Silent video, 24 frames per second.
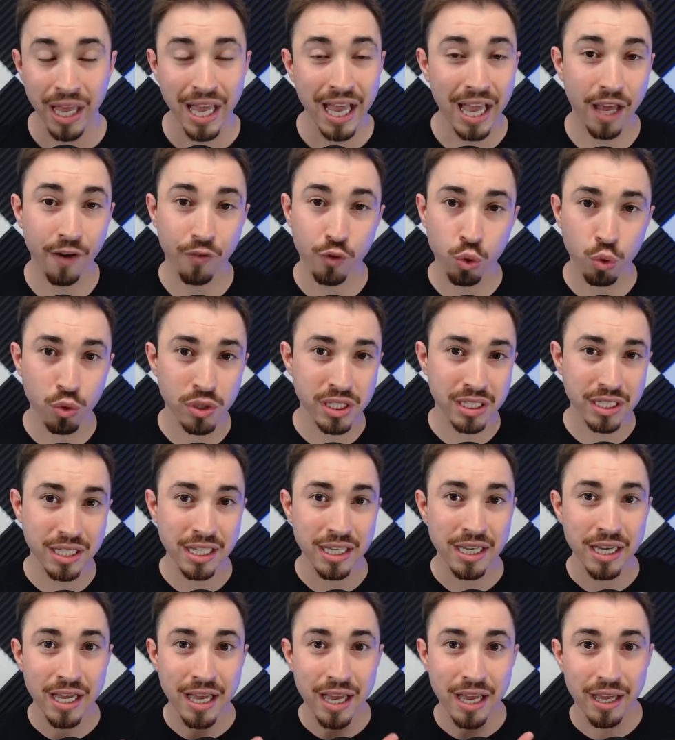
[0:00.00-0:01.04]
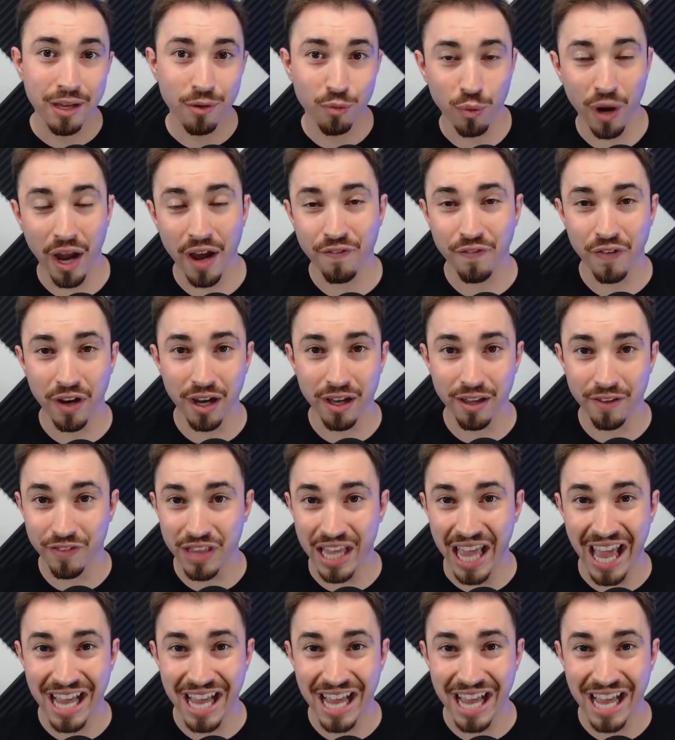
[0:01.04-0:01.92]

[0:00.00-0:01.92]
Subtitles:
And of course, the ref of the